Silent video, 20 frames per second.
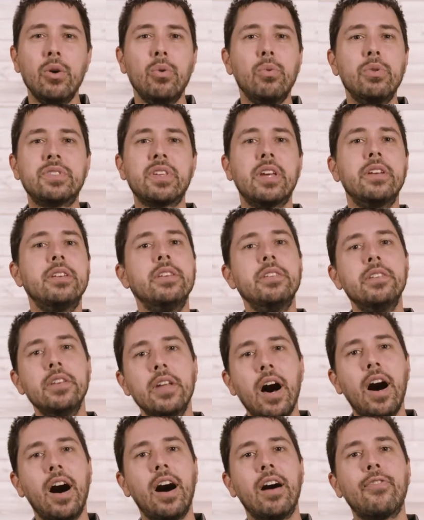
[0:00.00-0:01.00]
was
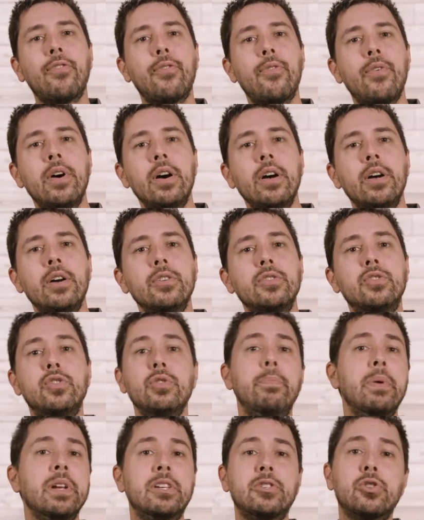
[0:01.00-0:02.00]
enough to
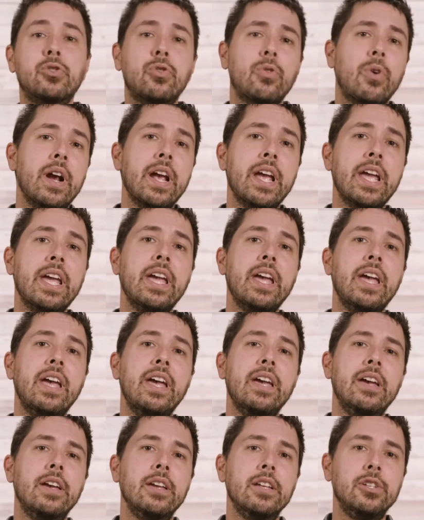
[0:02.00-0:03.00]
betray
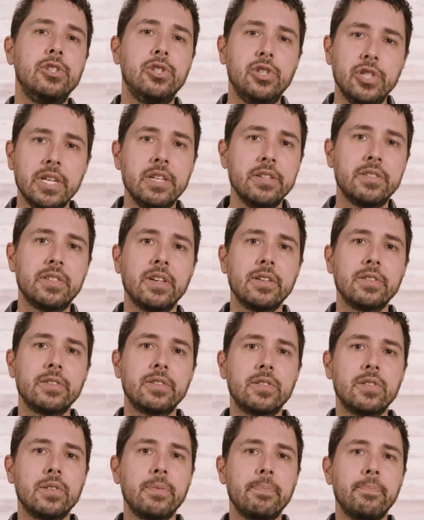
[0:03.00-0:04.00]

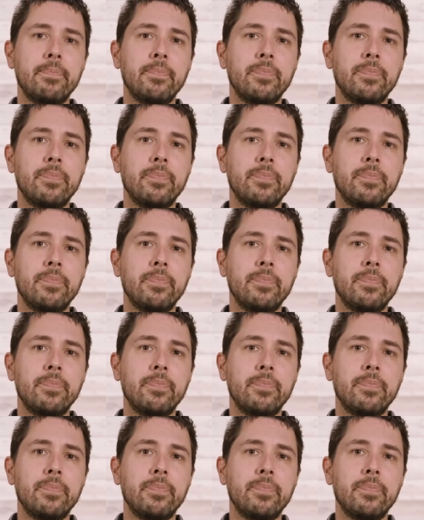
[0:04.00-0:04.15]
Jesus.